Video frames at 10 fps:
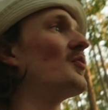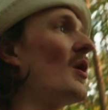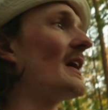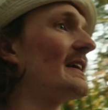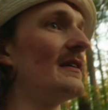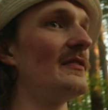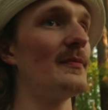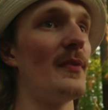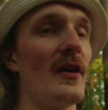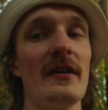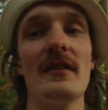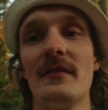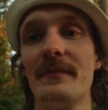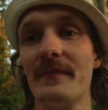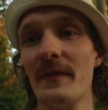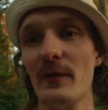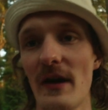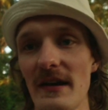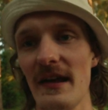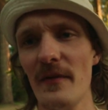walking here in this park
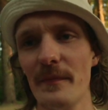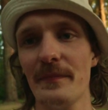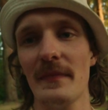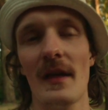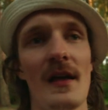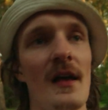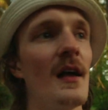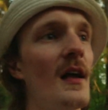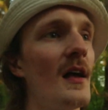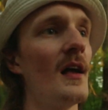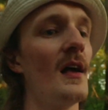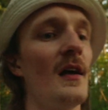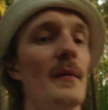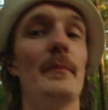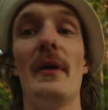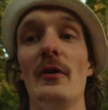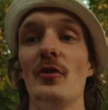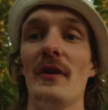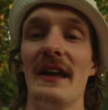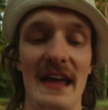right now. But you
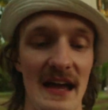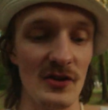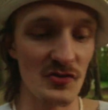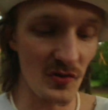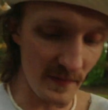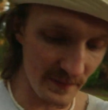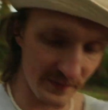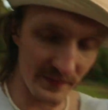know what I can control?